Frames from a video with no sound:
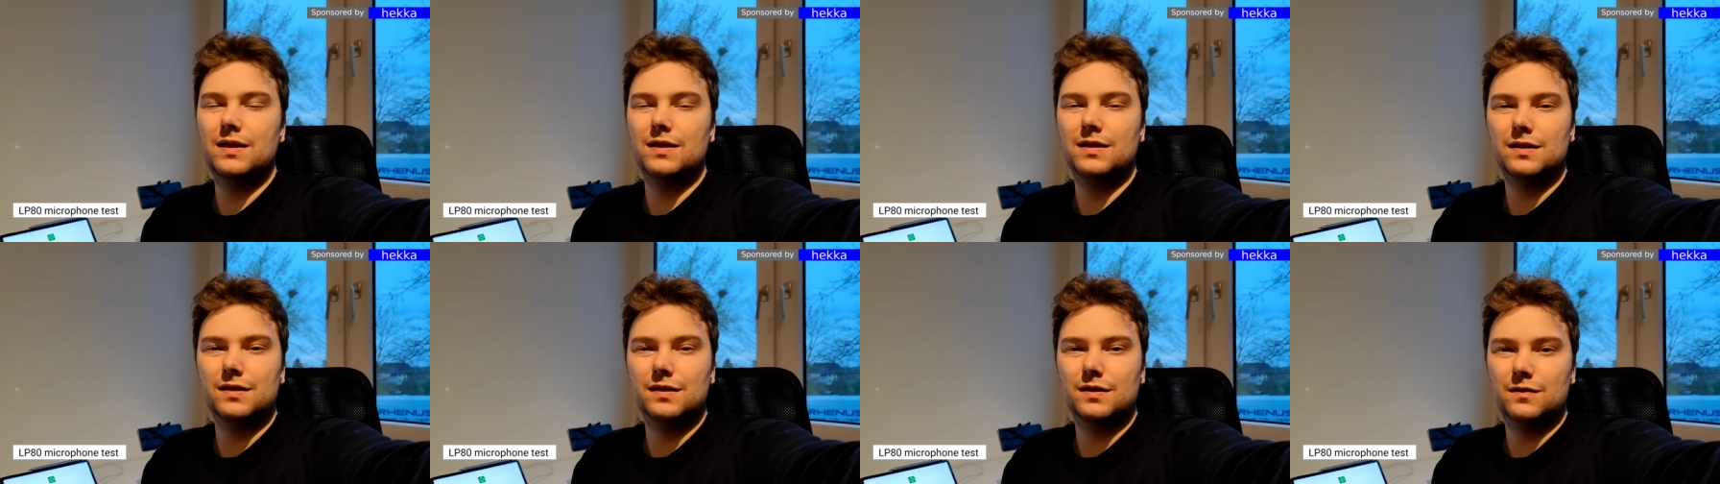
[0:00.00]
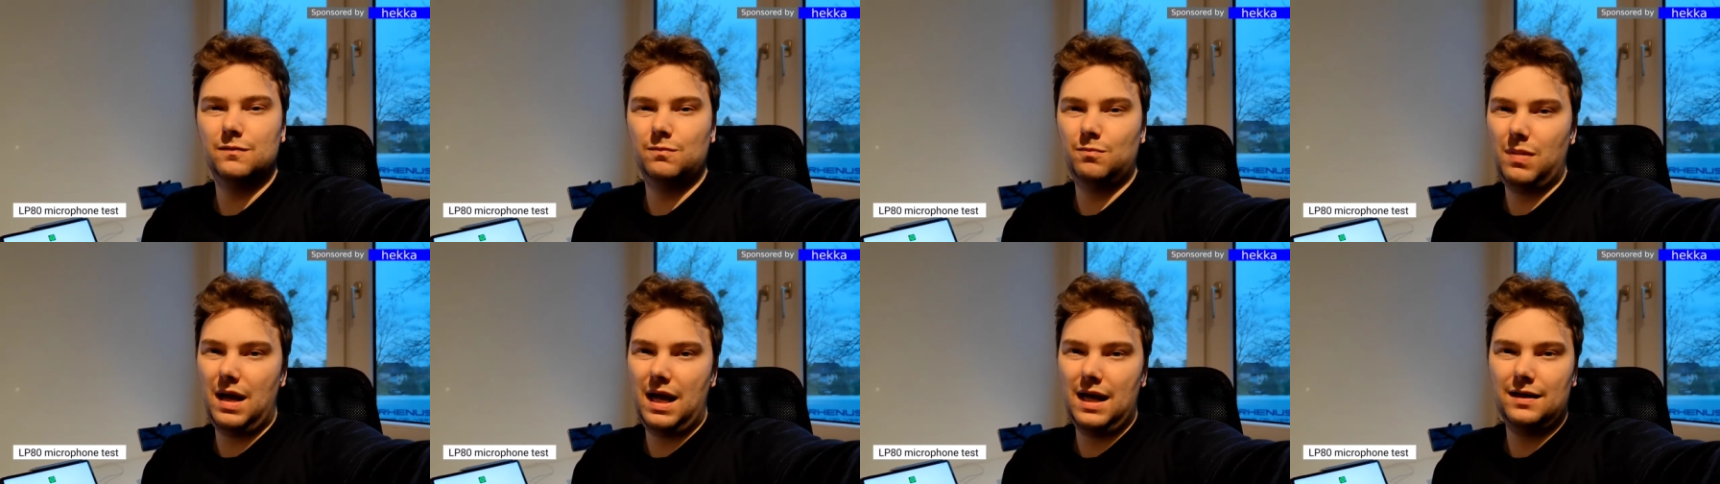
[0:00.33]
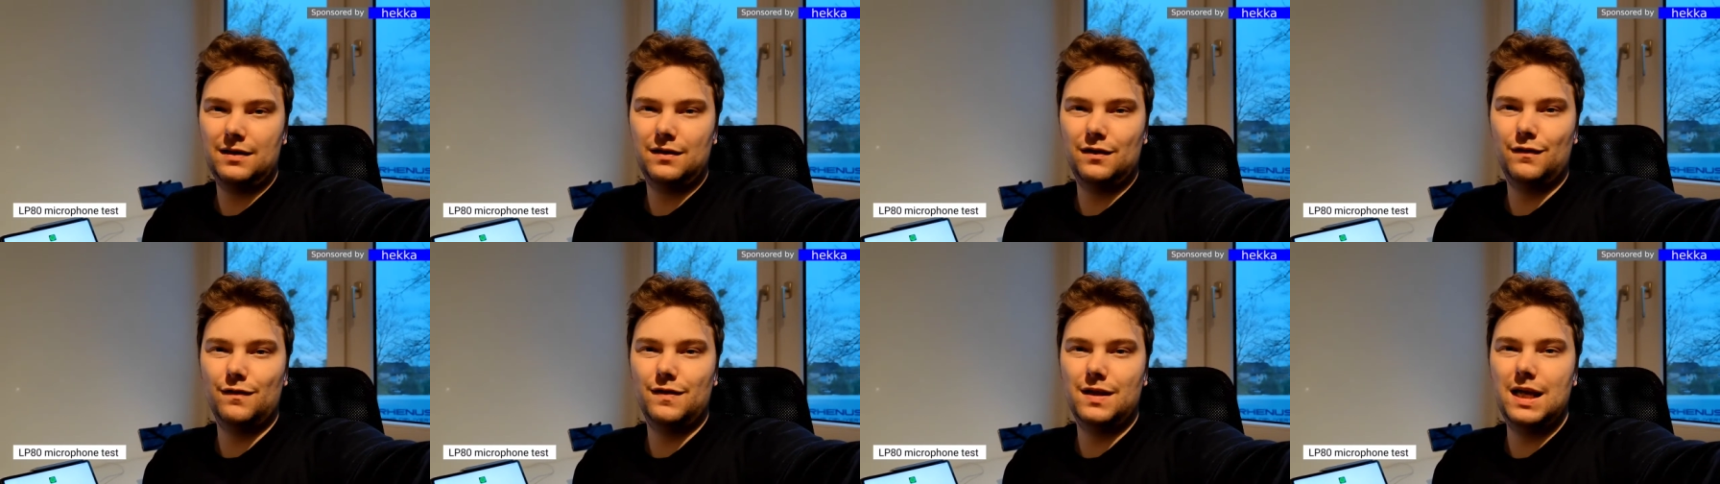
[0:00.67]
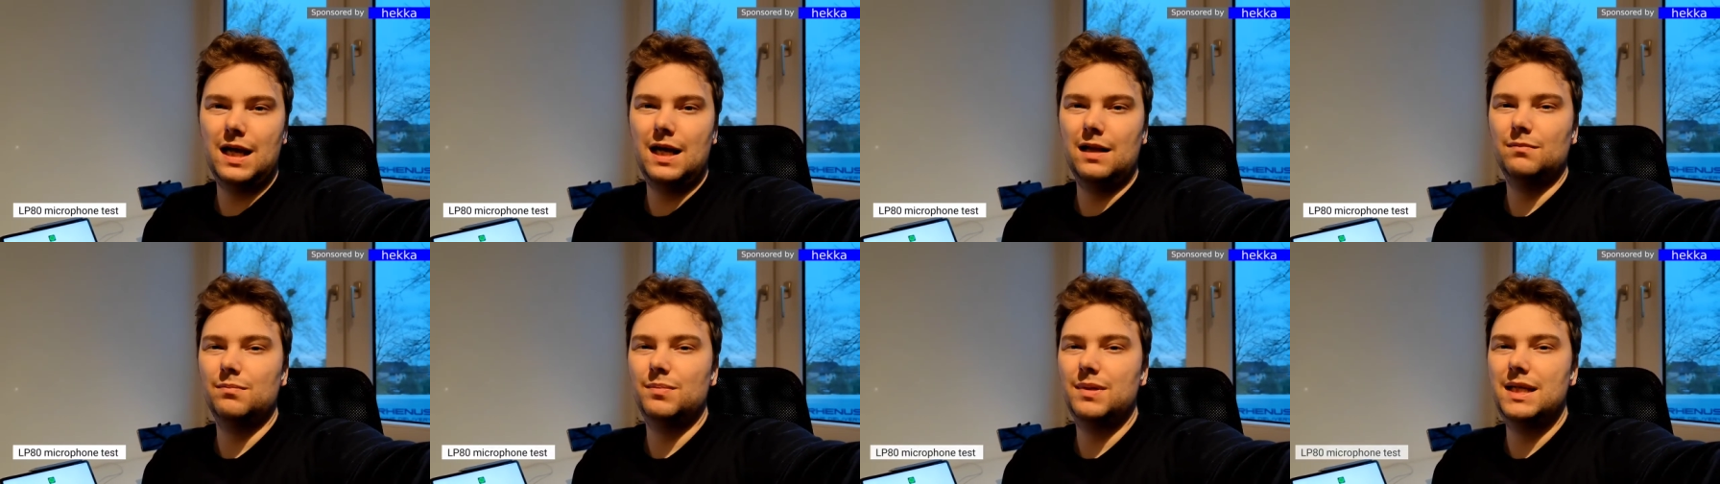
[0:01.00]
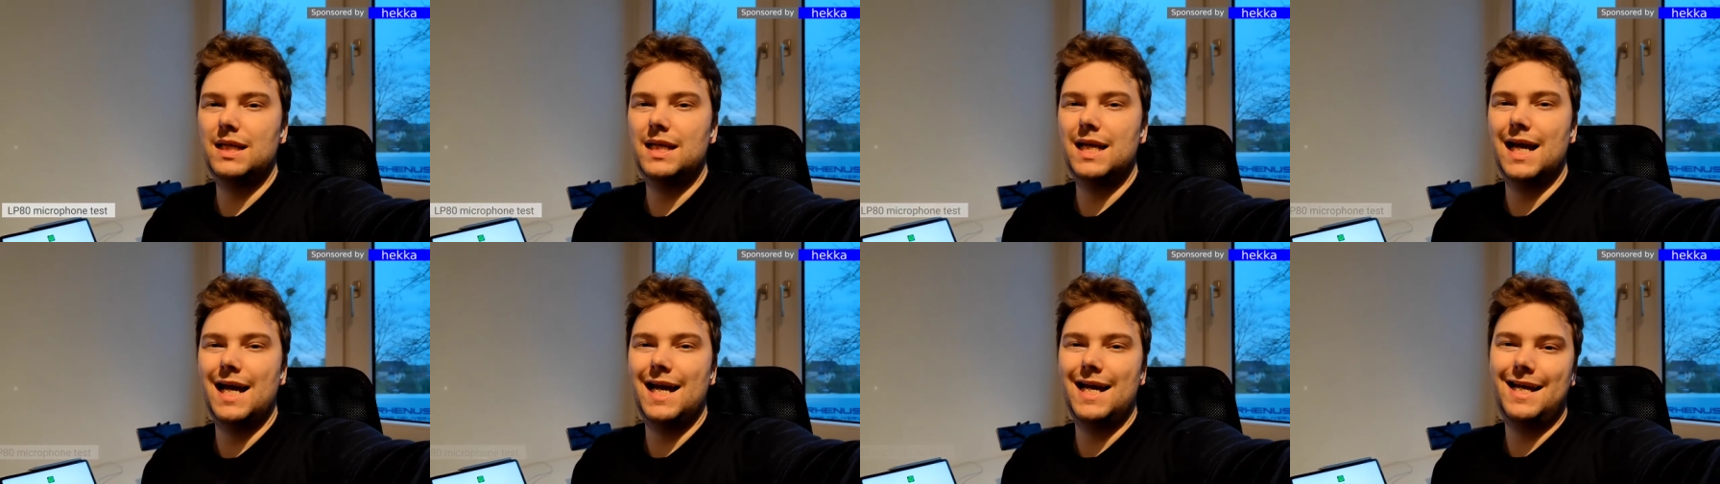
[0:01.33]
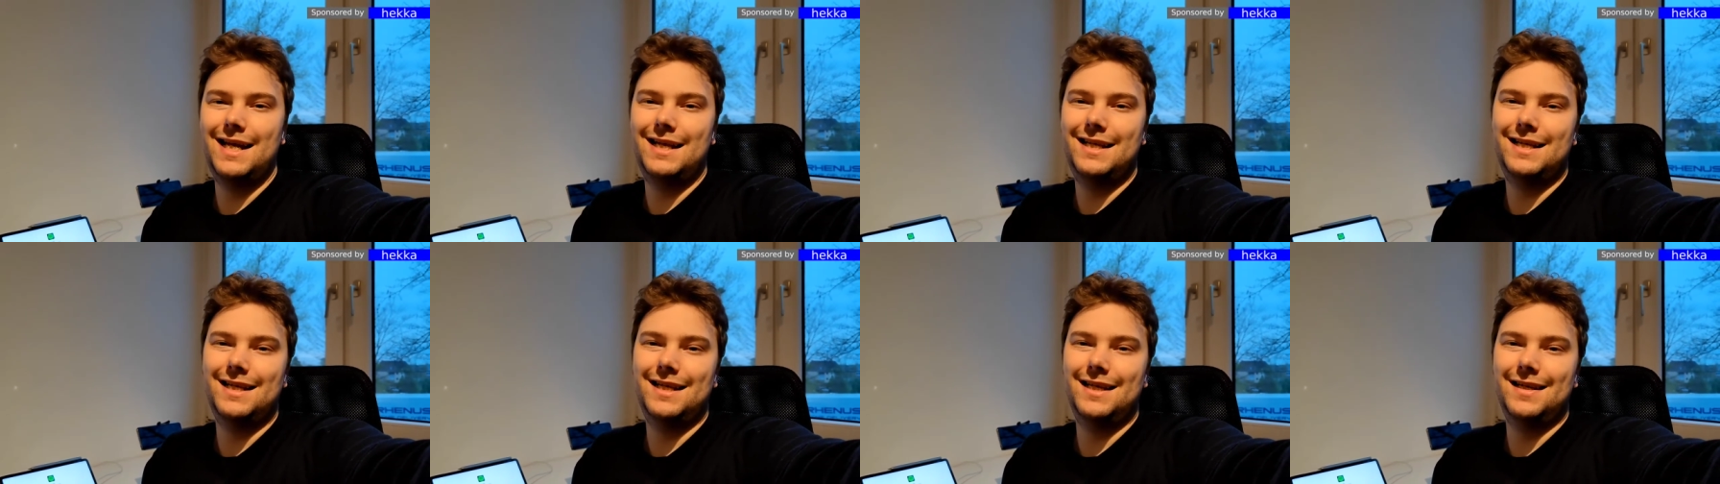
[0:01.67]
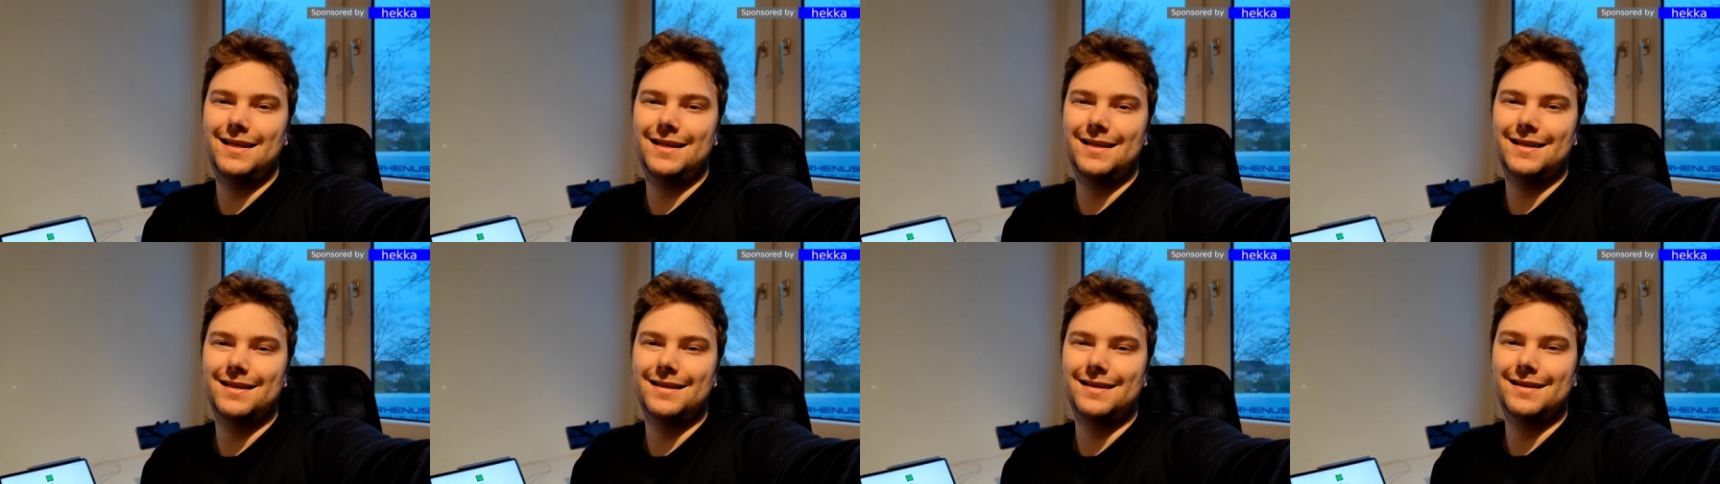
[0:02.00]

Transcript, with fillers: expect of the L P eighty.